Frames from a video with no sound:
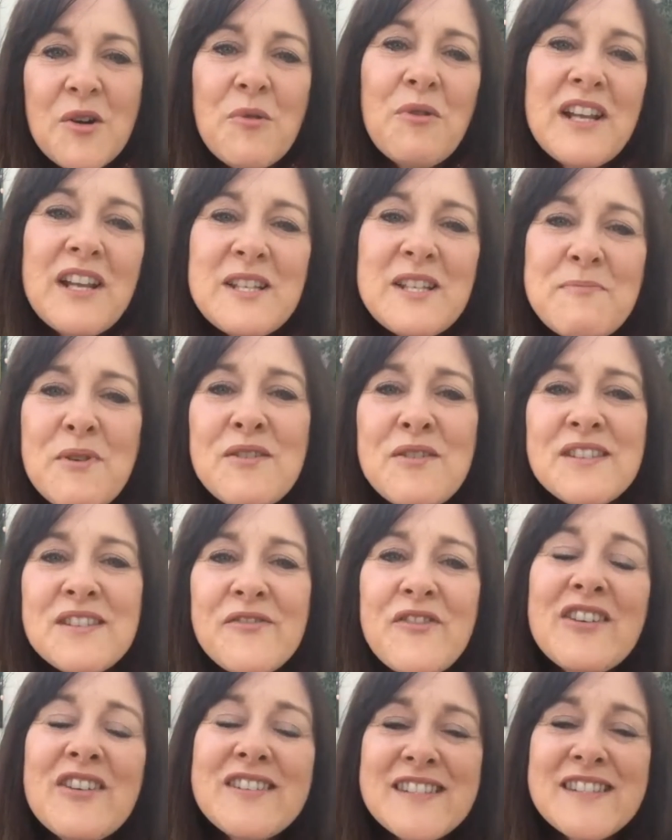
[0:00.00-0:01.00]
Well, I suppose the
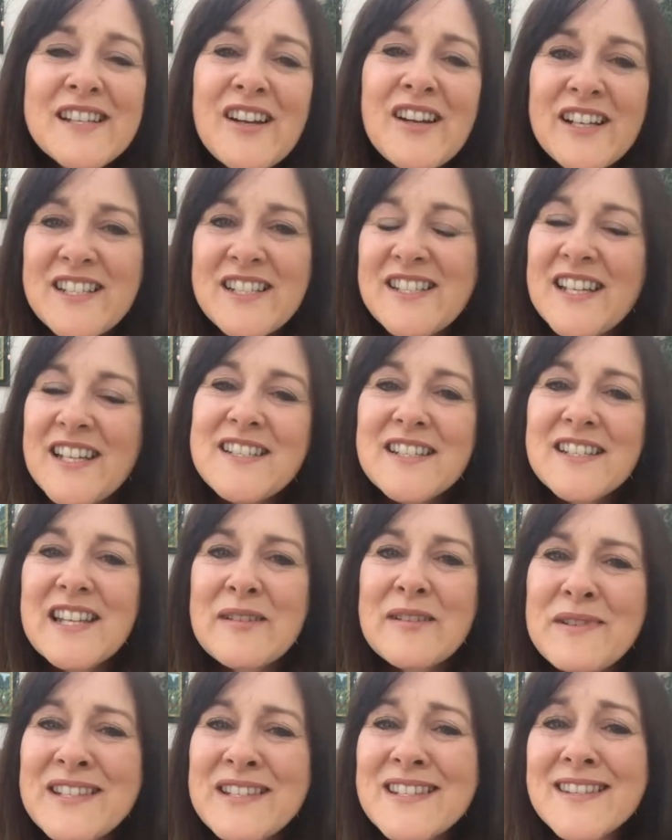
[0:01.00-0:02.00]
first thing I'd say to
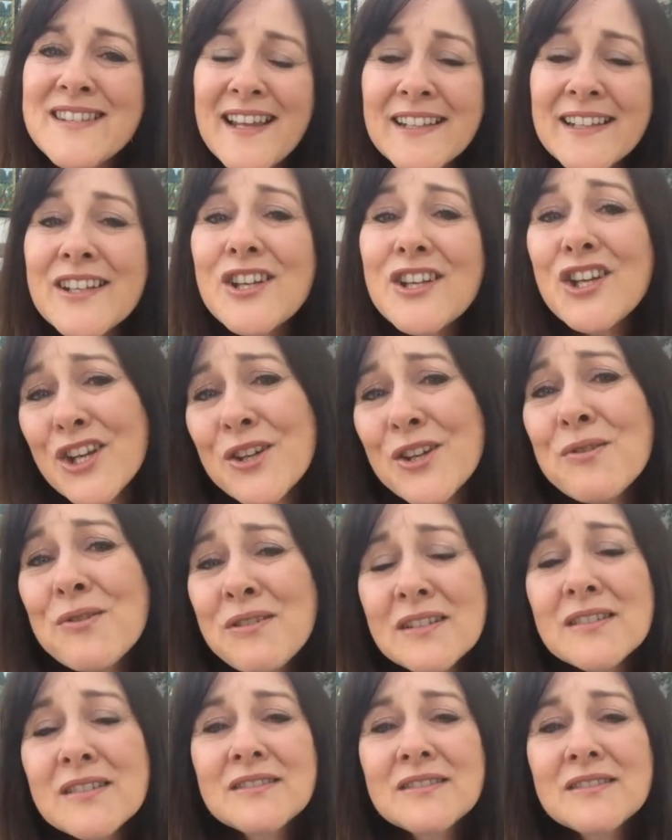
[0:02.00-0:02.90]
them is thank you.